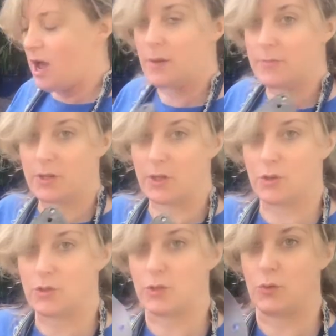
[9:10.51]
I'm going to
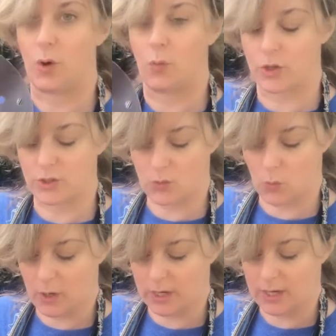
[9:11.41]
go to a
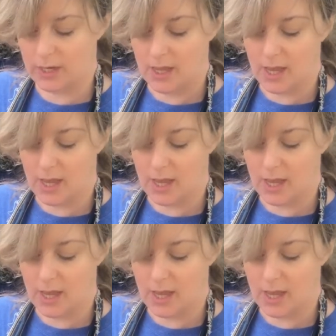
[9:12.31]
120.